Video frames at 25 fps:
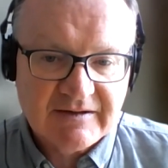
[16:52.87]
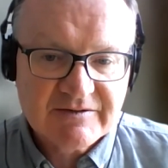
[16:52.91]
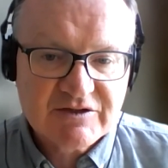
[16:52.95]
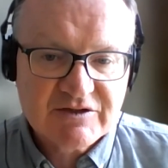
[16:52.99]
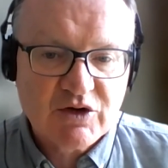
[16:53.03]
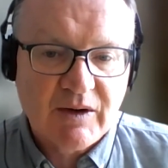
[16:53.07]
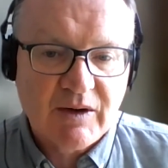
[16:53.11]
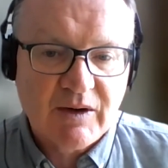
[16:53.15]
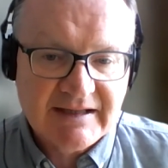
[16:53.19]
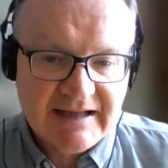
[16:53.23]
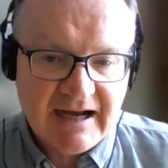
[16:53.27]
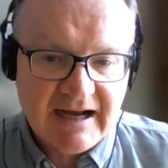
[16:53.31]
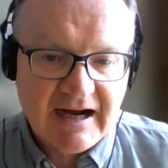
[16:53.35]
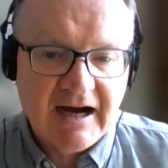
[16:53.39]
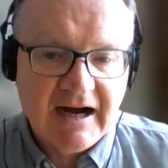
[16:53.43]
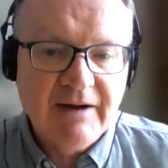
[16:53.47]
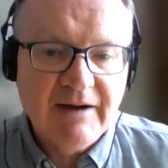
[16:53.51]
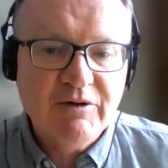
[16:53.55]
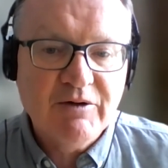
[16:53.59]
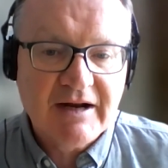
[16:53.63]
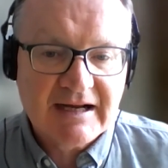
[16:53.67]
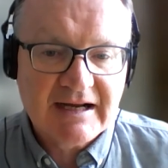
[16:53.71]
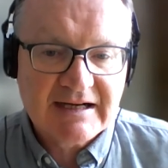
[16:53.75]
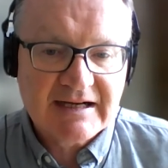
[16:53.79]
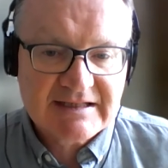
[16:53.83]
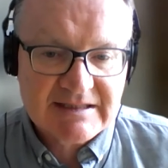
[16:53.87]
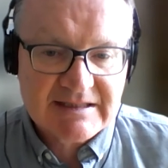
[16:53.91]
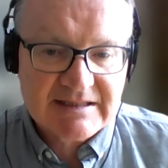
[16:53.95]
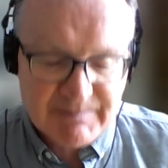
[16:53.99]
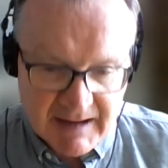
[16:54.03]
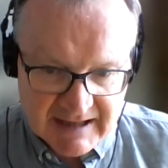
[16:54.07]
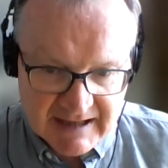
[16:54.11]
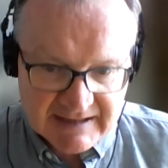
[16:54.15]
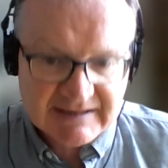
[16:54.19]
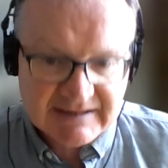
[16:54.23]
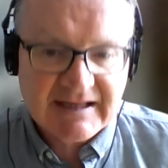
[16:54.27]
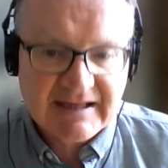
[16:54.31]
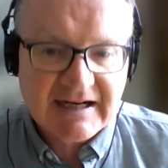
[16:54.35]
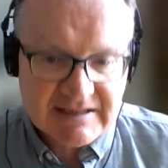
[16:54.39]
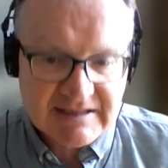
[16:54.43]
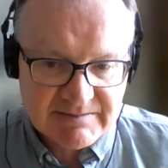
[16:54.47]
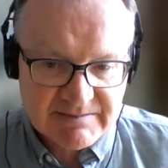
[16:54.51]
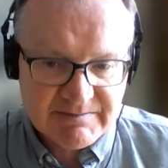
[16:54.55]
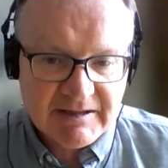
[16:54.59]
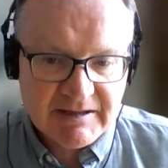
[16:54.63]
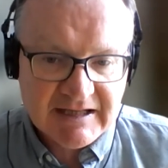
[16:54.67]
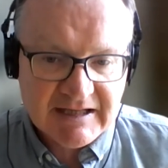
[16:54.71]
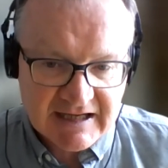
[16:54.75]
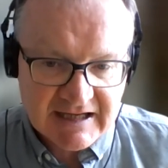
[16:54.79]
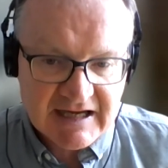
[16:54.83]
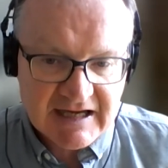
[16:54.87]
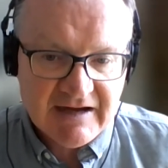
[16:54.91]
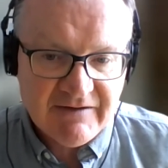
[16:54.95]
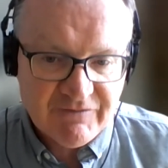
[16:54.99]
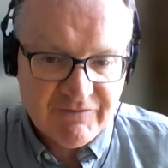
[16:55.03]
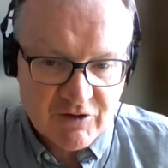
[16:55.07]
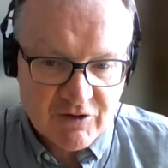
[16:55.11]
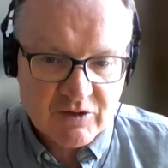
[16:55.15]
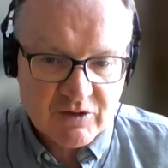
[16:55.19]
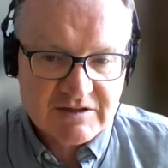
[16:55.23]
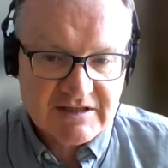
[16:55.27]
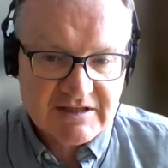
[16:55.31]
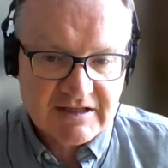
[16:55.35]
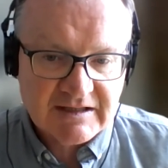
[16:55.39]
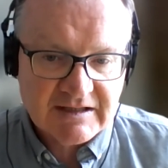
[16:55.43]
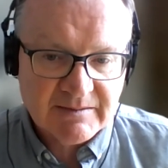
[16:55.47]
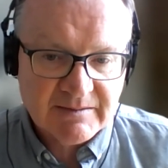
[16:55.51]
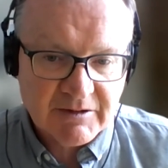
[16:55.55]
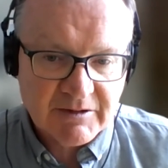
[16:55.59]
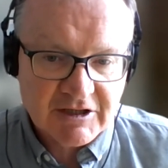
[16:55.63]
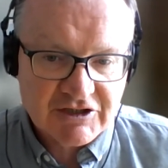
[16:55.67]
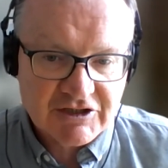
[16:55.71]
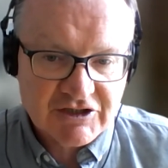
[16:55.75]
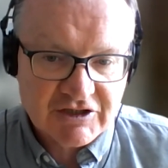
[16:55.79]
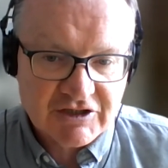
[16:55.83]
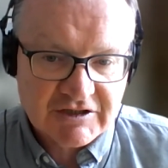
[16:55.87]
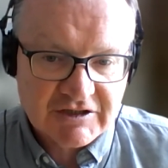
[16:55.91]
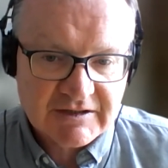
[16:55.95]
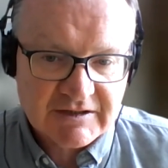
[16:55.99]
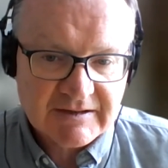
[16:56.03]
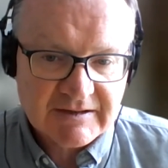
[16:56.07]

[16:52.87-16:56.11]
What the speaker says: So I would expect that to be the key focus of the budget.